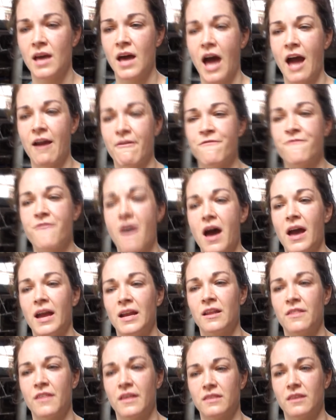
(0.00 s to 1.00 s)
I
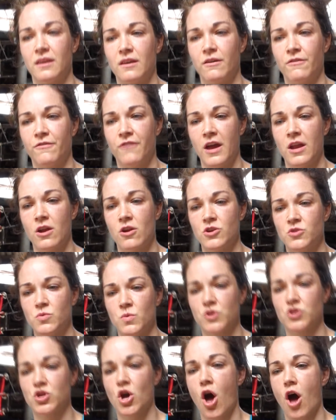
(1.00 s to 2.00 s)
find that the fighters
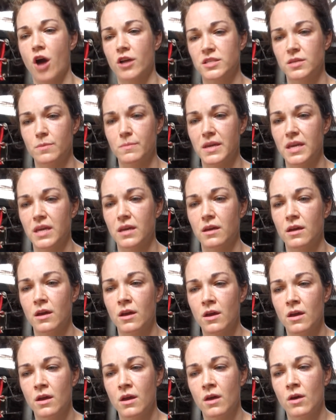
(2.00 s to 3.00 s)
will talk to me
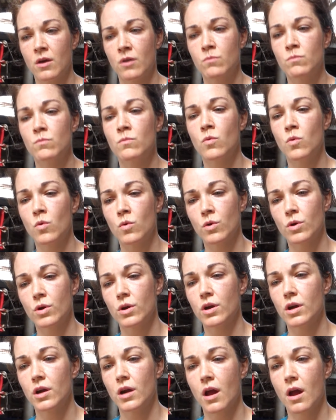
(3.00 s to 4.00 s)

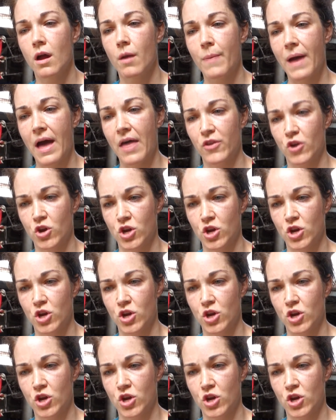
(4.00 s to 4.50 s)
more about their